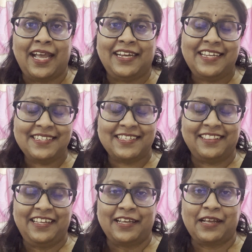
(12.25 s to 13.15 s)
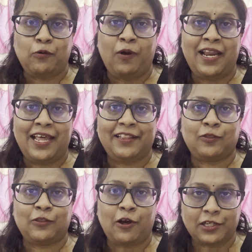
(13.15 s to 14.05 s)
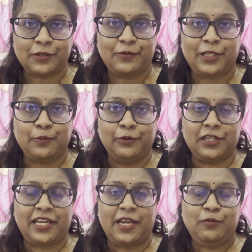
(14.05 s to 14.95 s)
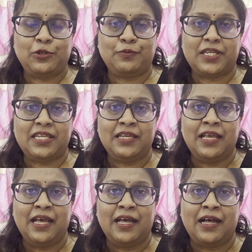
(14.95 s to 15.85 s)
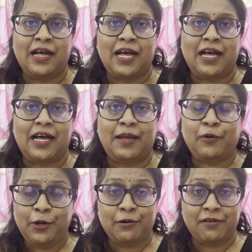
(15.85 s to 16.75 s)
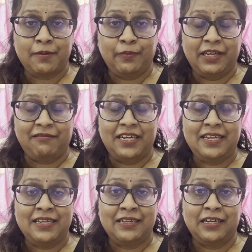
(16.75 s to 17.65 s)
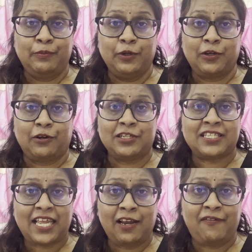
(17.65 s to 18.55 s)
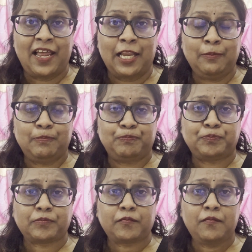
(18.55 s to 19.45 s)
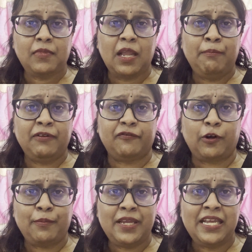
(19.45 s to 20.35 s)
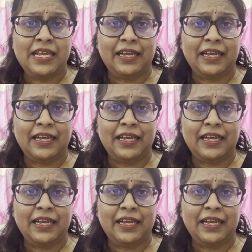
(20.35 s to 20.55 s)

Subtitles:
And here's the thing, while I thought when the book came to me, I'm going to be reading a book on self-help, but for me,